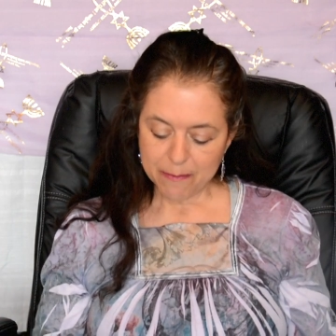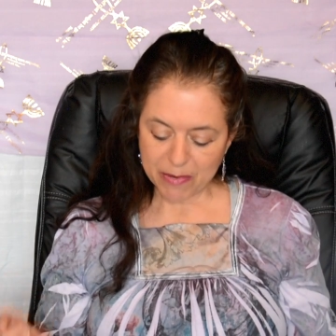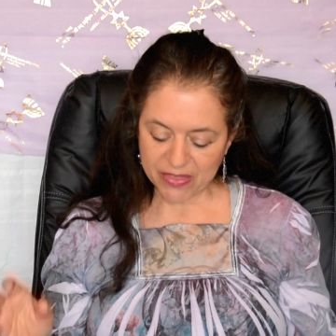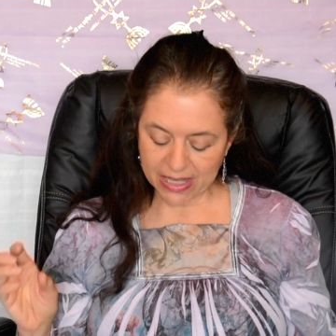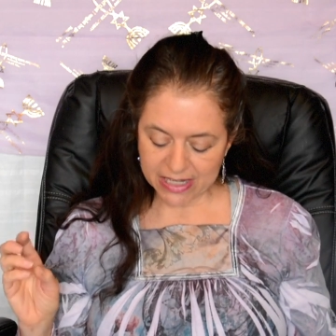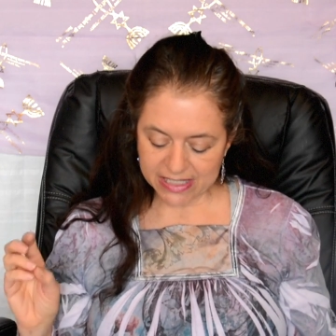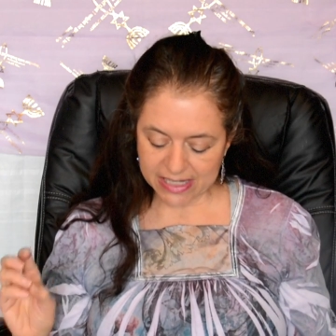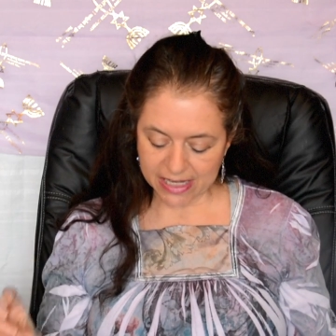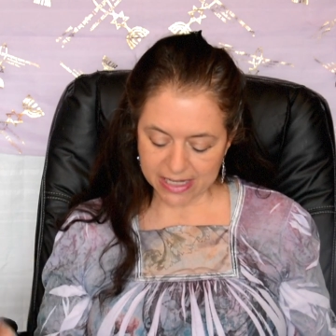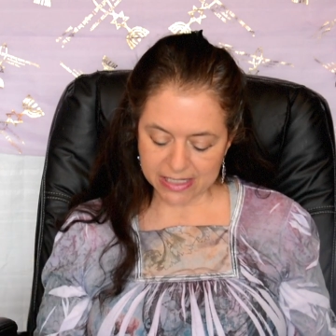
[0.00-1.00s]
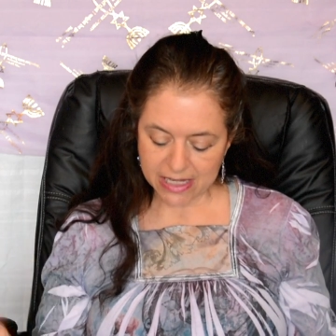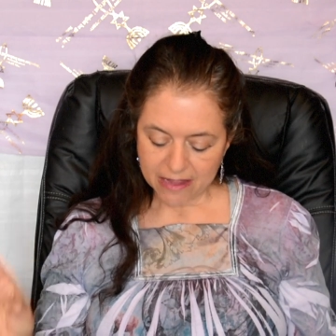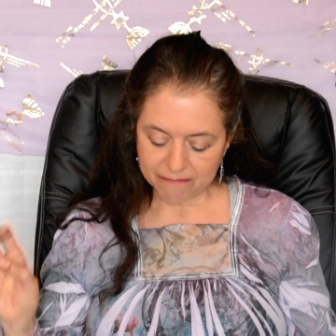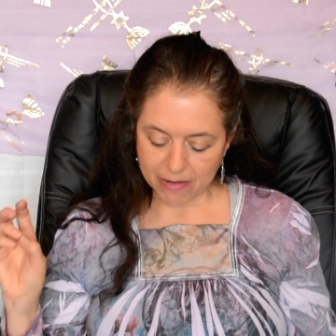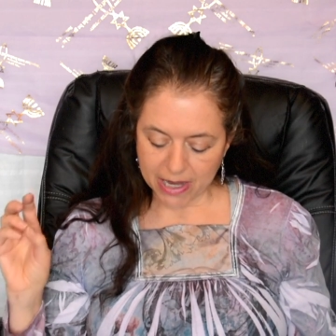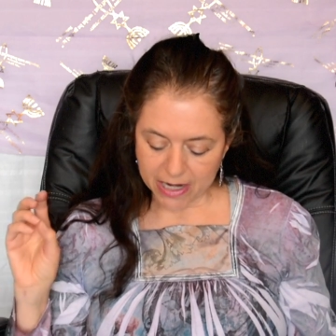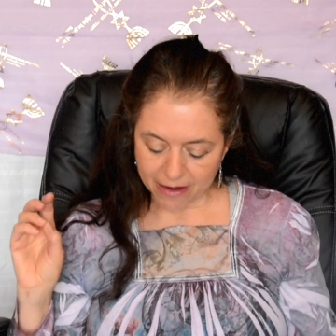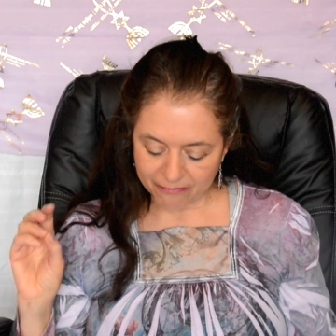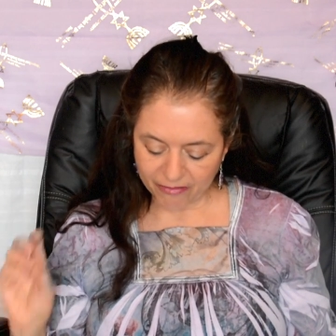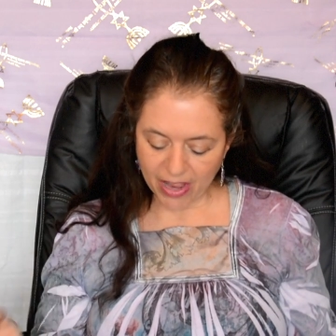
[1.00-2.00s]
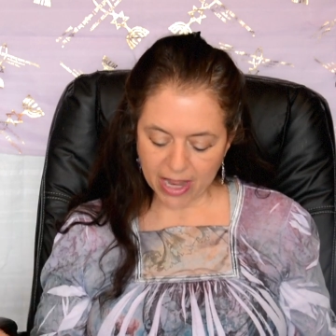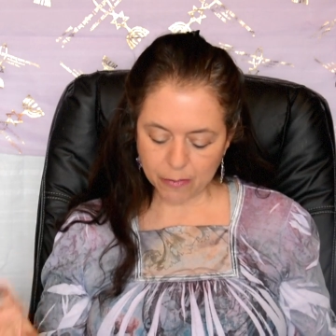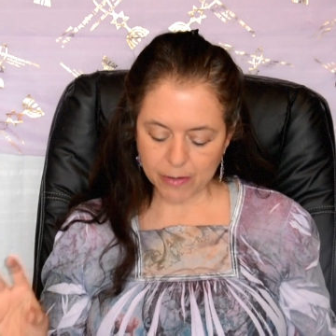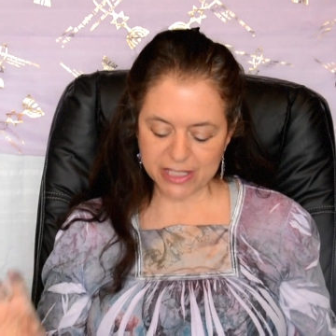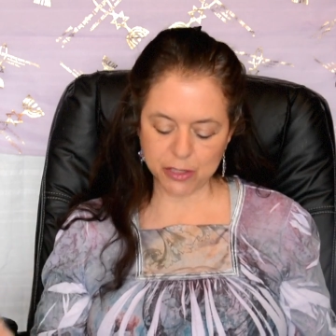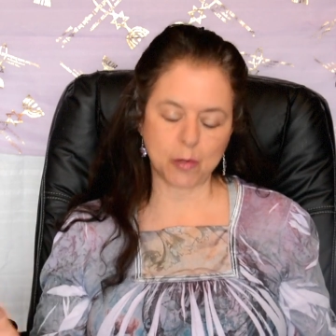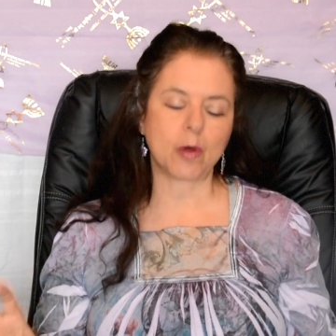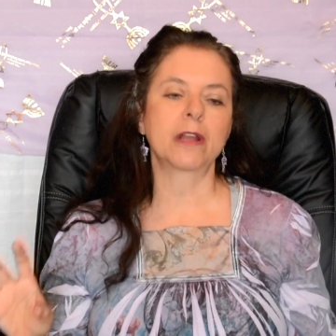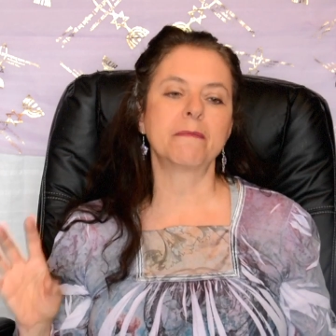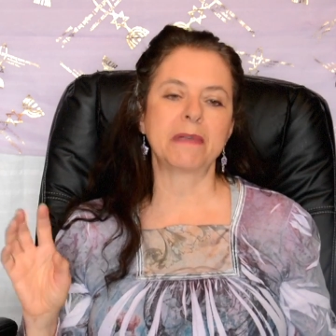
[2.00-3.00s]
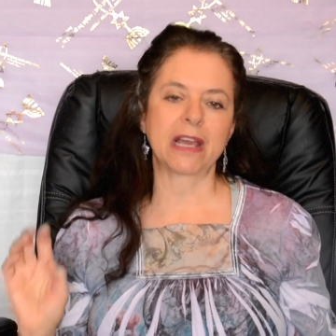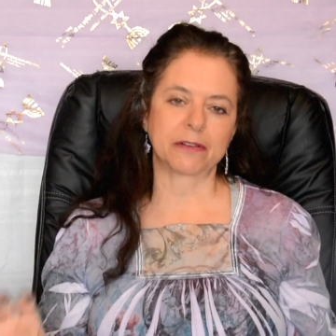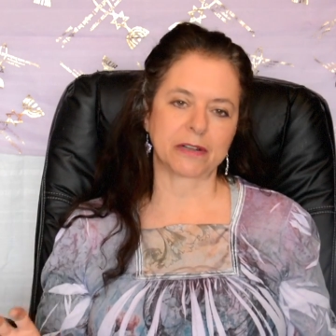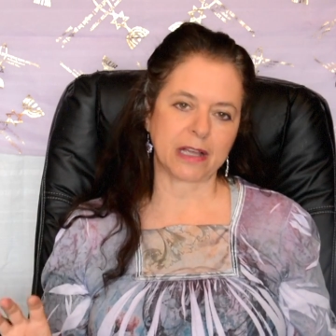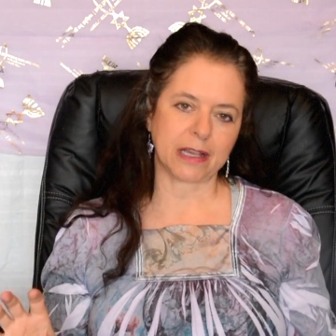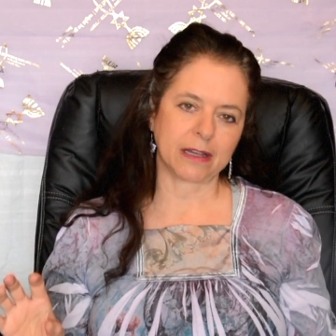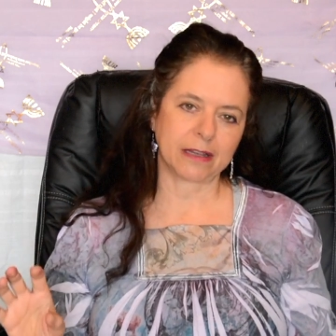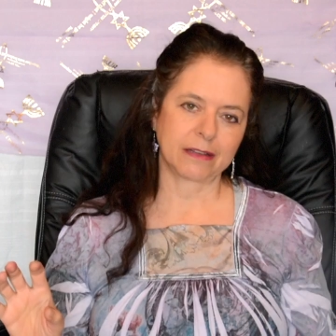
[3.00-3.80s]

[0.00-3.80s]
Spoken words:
But then it says, "Vayafek ratzon mi'Adonai."